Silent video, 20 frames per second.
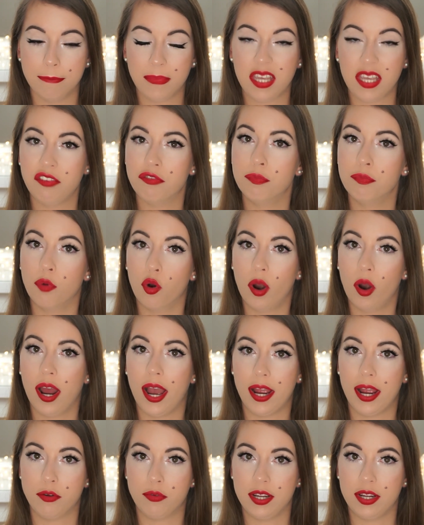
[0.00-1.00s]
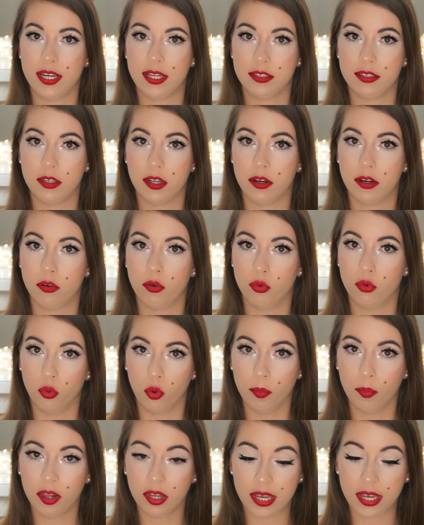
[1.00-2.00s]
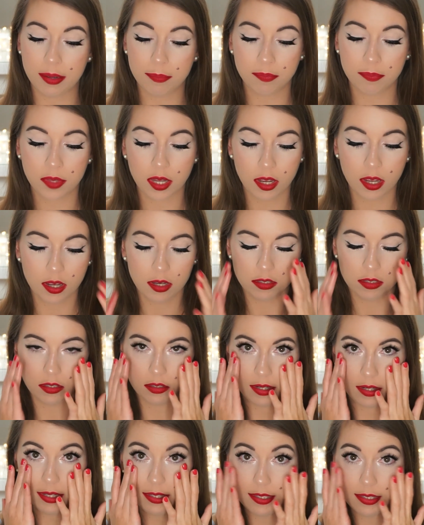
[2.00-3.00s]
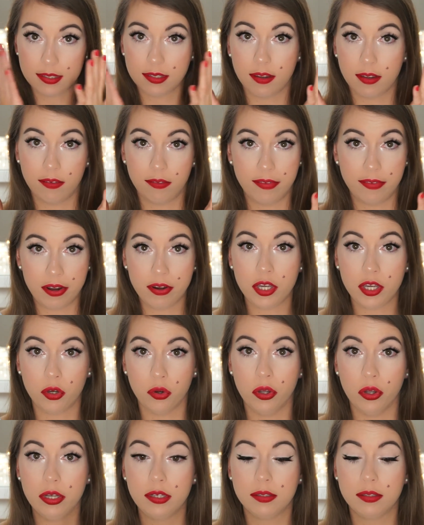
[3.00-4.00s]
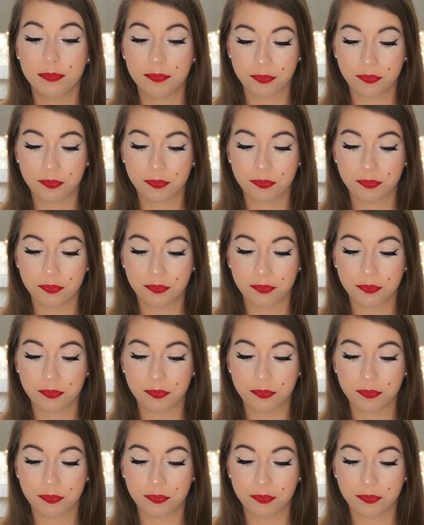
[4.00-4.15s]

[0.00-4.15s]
even more hydrated than normally. So that's very good.